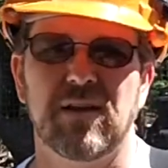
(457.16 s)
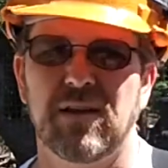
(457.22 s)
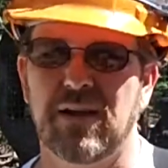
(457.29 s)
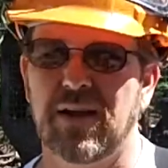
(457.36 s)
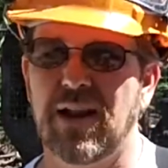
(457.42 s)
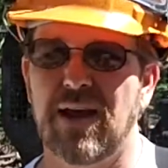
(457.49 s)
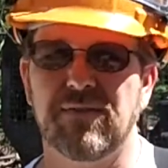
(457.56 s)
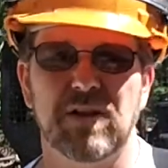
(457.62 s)

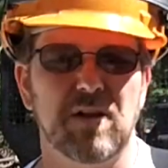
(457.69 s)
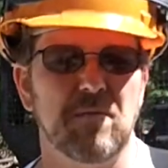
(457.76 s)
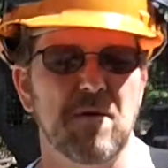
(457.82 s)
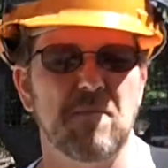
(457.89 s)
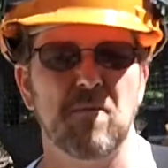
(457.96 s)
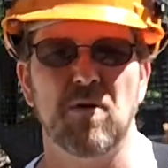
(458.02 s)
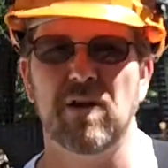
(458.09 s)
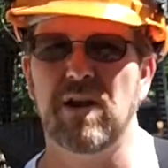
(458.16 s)
You could have a little
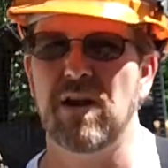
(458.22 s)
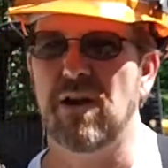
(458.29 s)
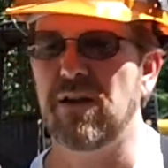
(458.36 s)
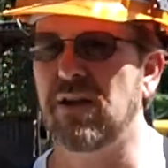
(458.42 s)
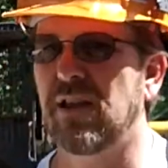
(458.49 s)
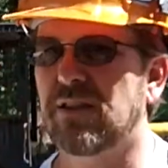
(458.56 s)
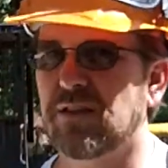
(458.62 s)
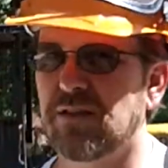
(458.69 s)
bit more in here. You
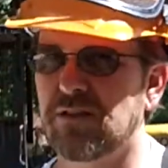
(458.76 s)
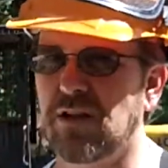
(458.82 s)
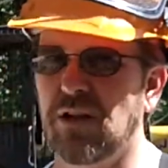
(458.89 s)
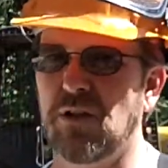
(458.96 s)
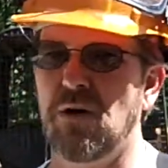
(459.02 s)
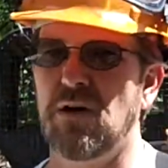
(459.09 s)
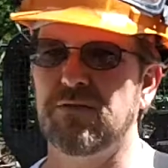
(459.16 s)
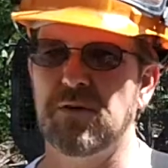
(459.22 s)
get into the
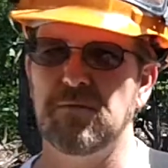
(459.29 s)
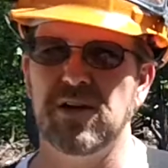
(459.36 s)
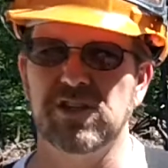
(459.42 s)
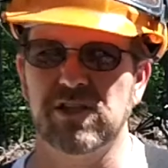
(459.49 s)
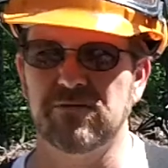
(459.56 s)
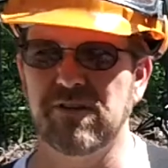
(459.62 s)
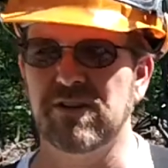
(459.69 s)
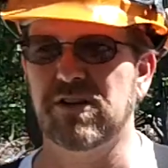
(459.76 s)
law of
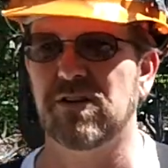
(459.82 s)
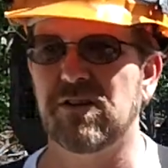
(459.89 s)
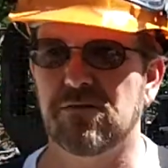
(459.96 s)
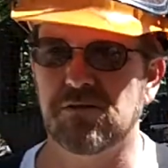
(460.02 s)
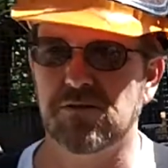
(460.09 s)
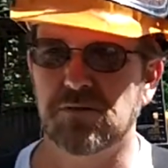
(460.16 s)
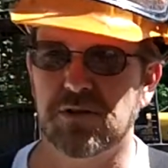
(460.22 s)
diminishing returns,